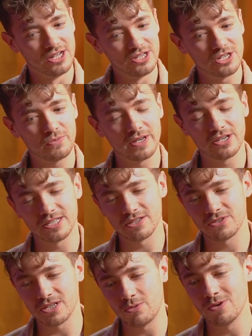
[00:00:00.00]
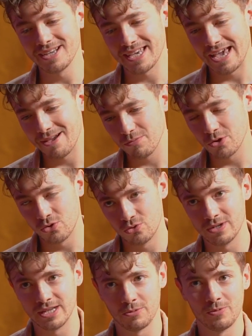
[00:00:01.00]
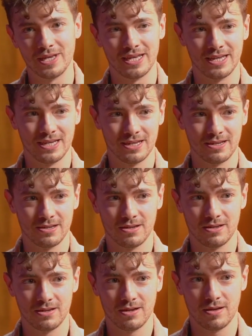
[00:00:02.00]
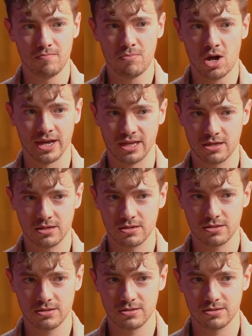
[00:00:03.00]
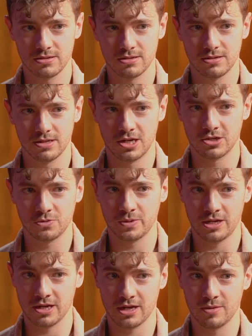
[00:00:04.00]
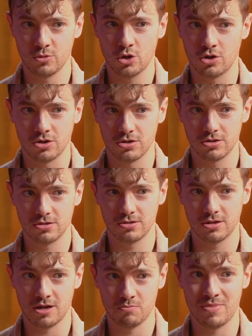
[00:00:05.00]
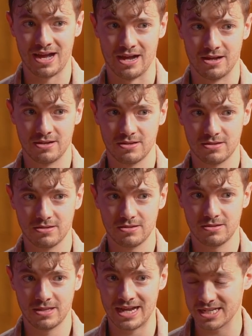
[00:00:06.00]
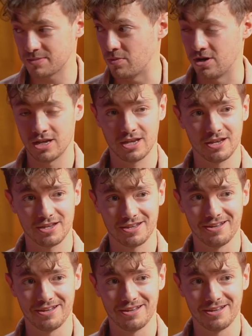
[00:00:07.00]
Just because if someone kept calling me Mike, I would be like, I'm not, I'm Matt. That's Mike.